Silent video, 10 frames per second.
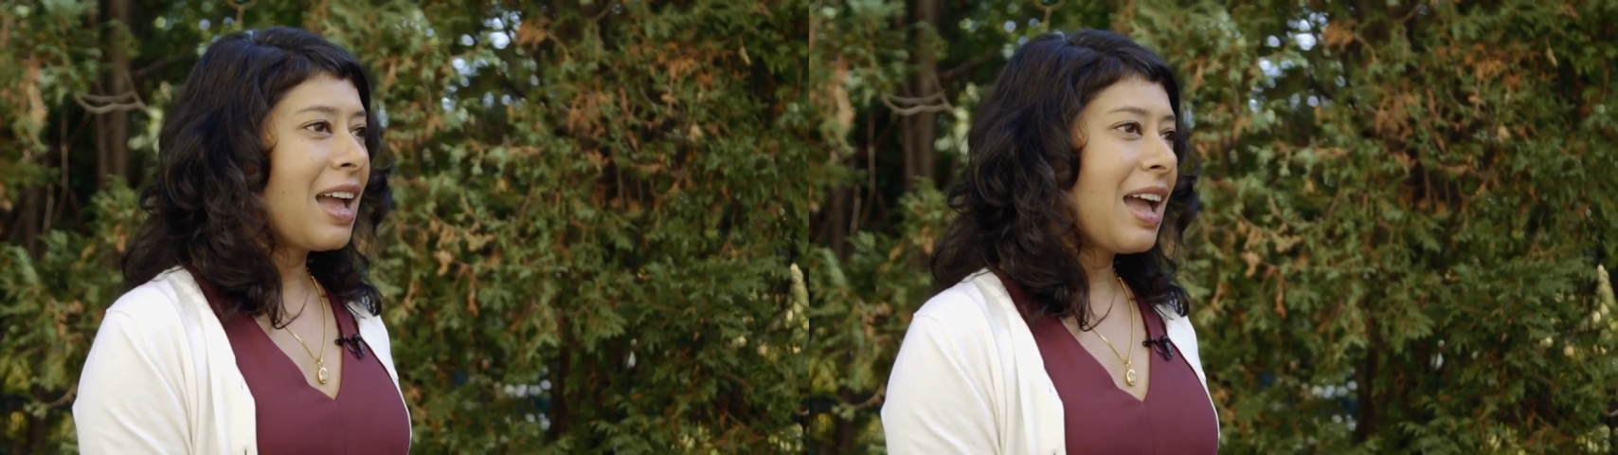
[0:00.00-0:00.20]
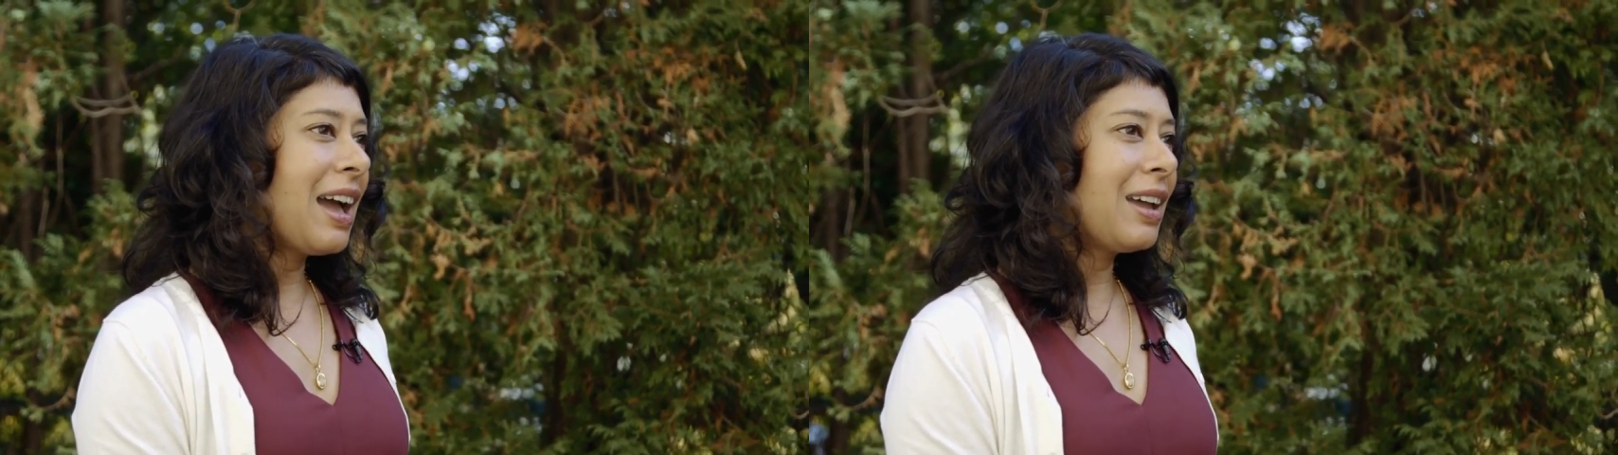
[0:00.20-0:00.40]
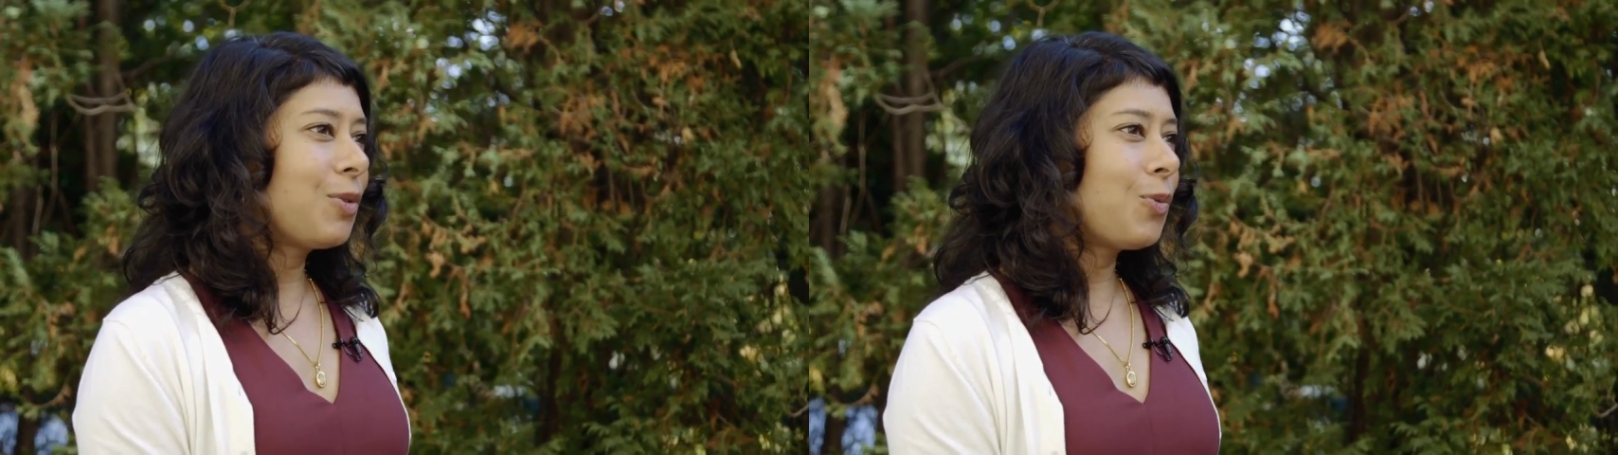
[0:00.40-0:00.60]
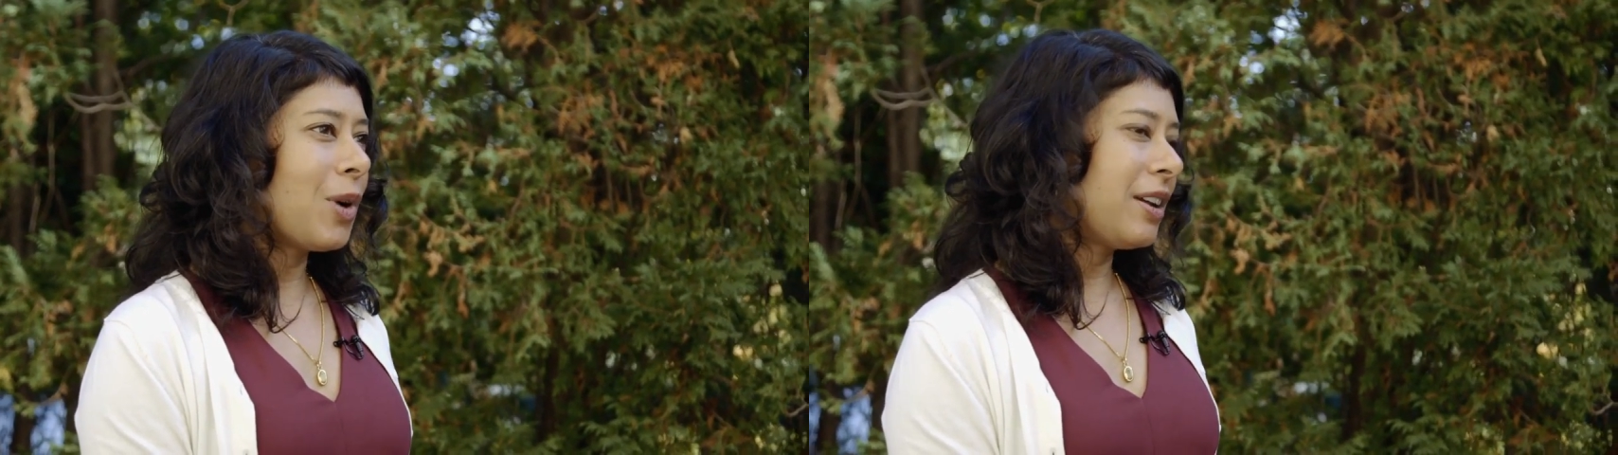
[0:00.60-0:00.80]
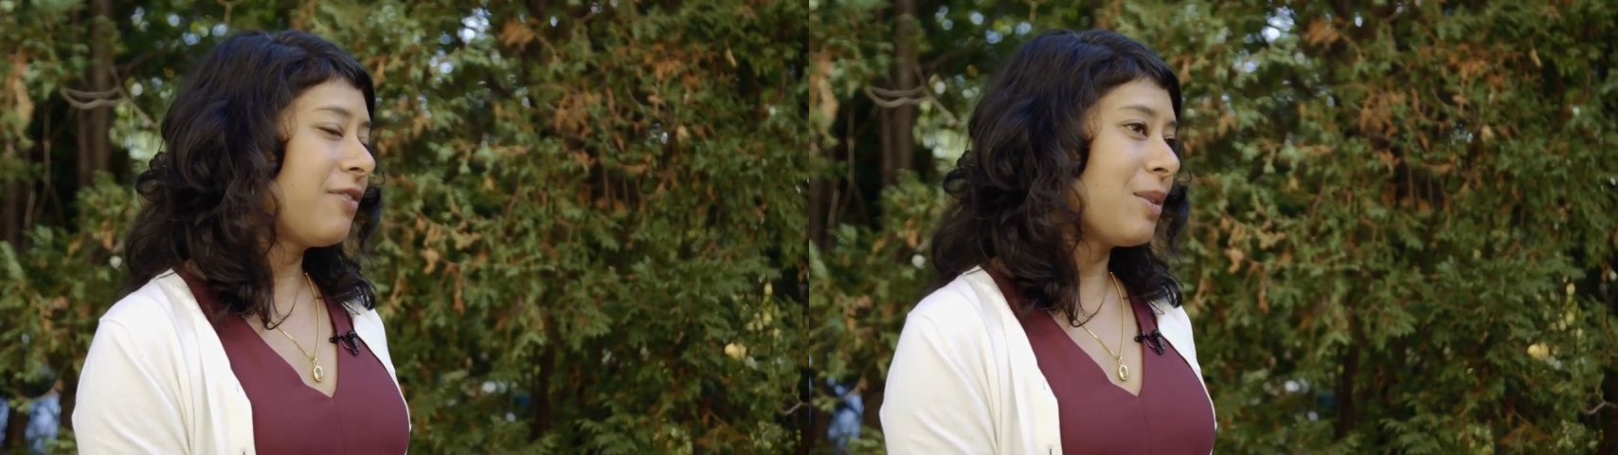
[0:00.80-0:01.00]
And
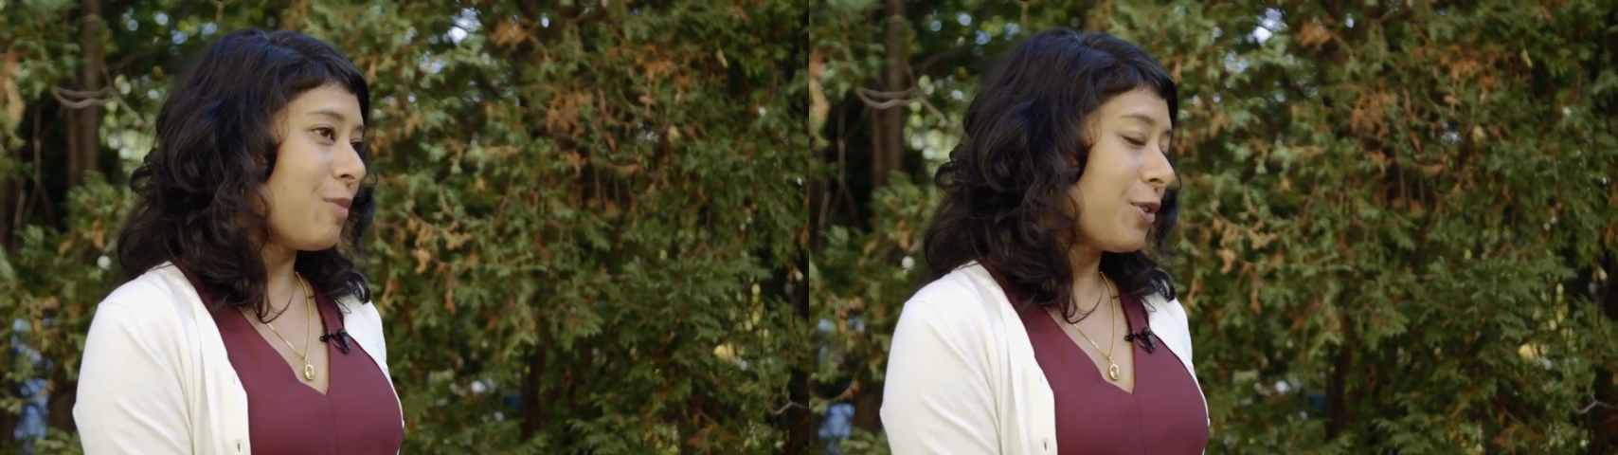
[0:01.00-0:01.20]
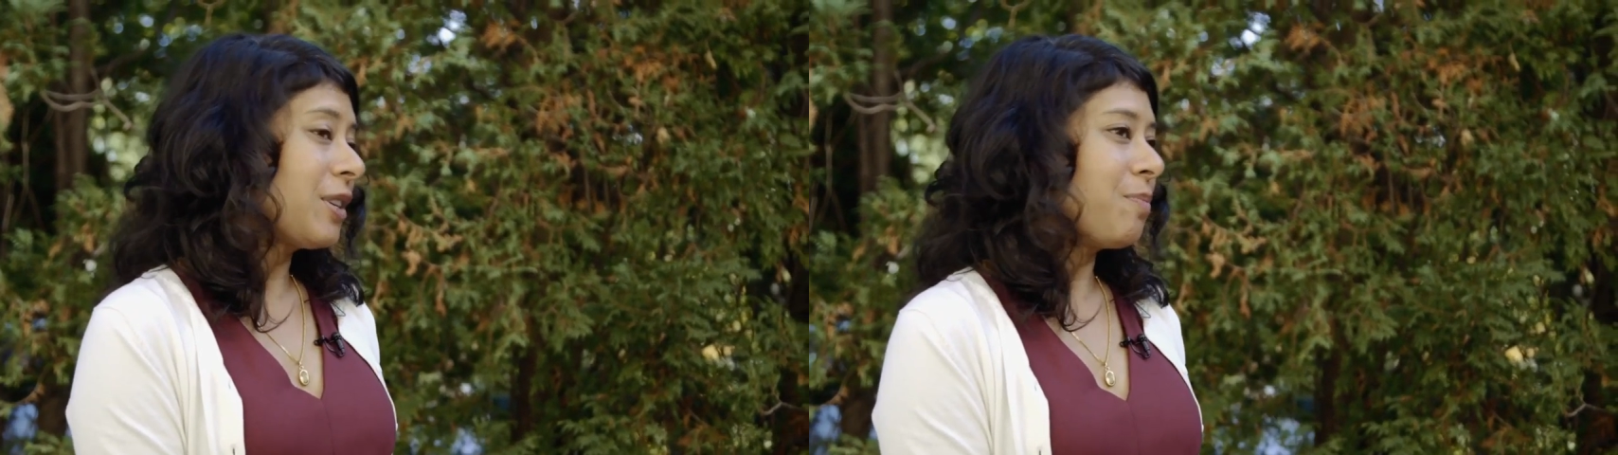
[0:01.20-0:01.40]
one of the most